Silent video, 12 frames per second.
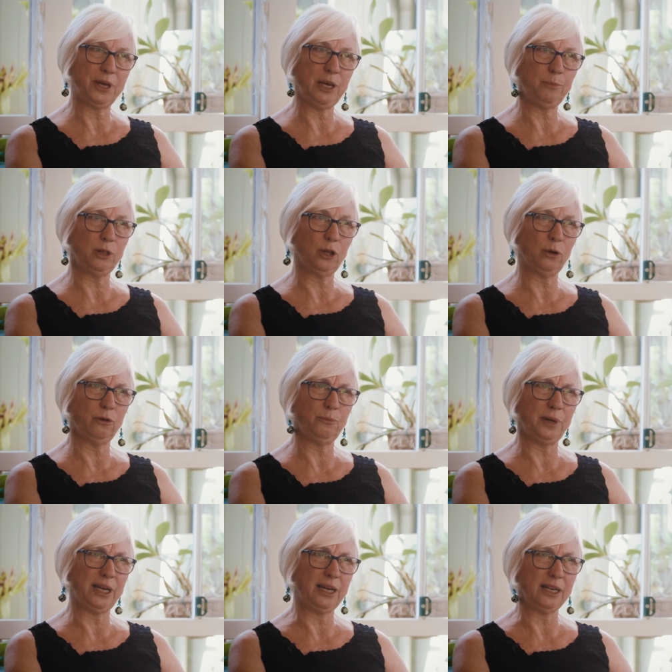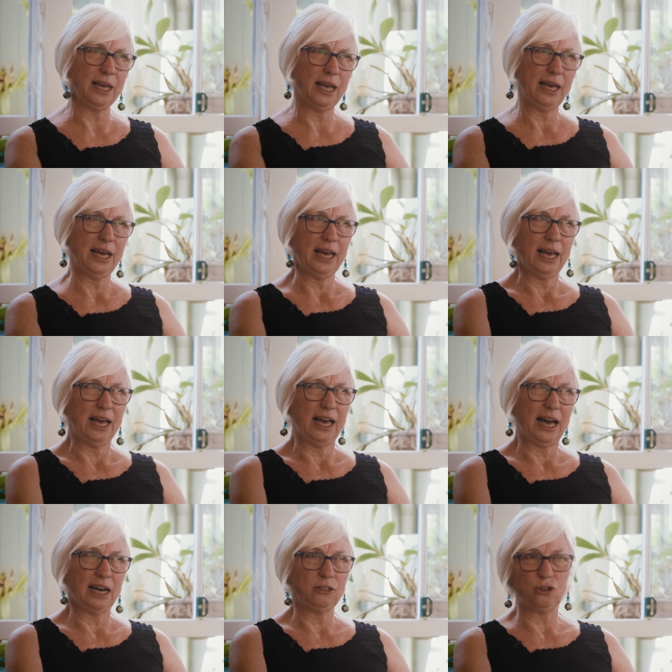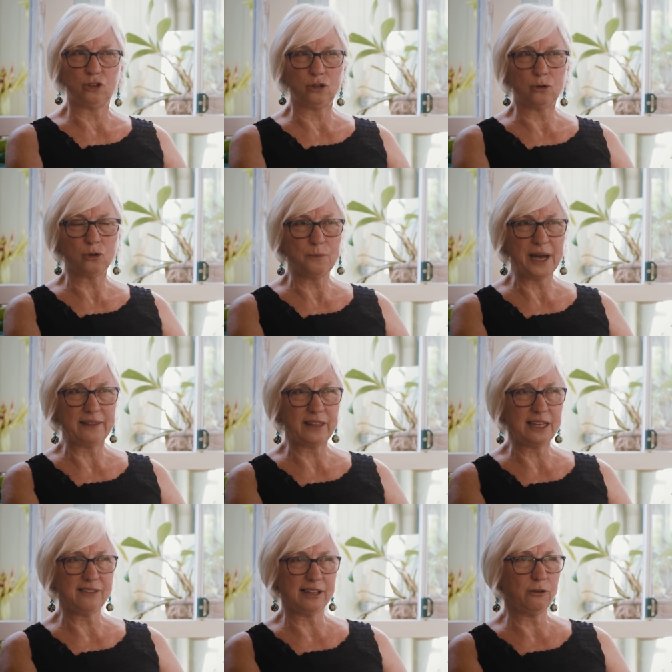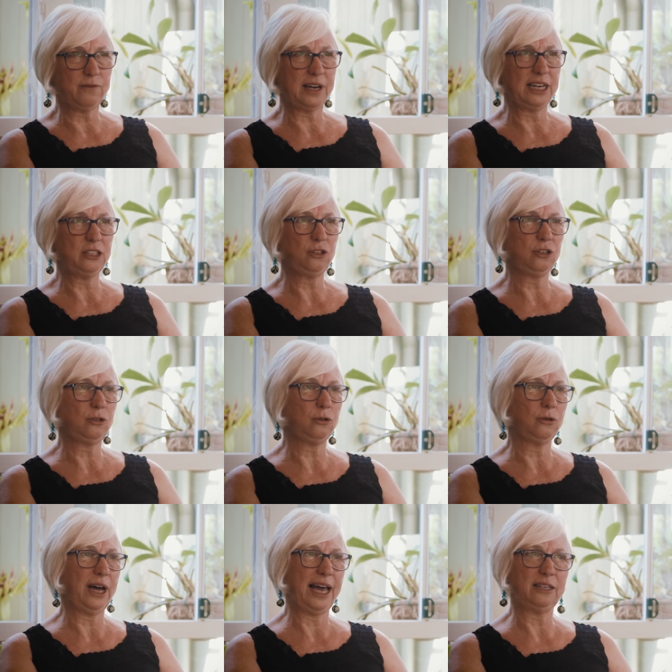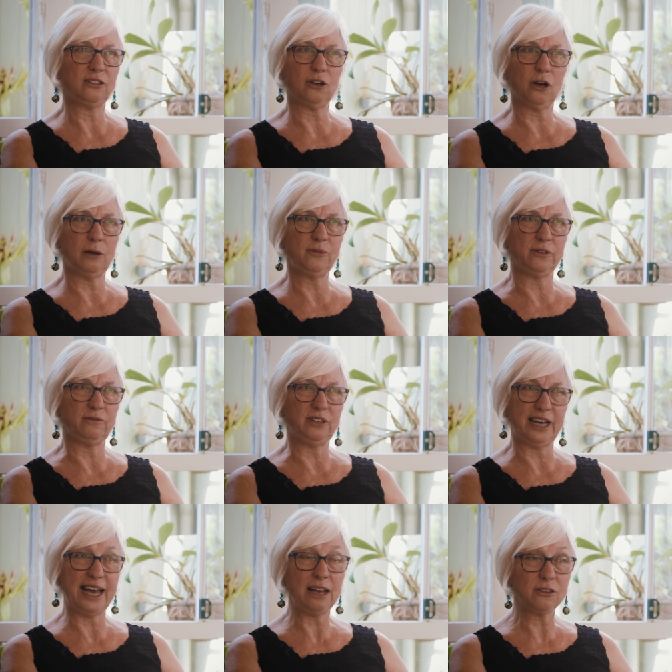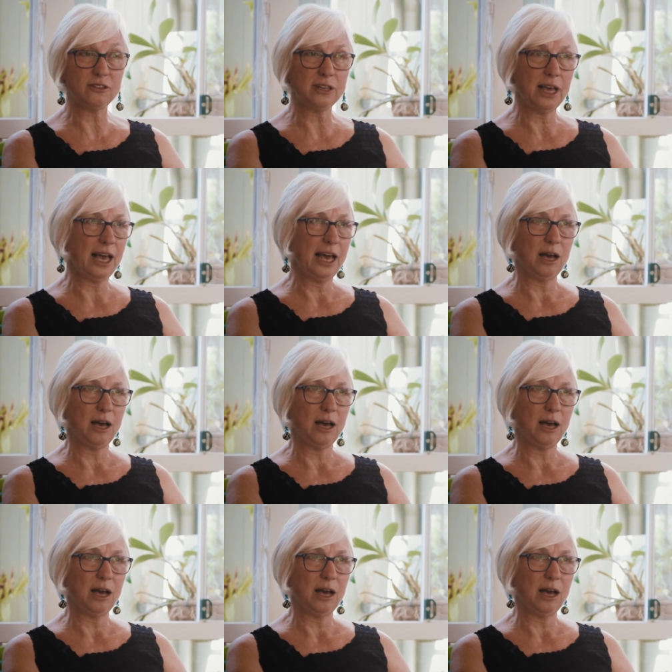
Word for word: people who have been unsure about their salvation or had times of doubts,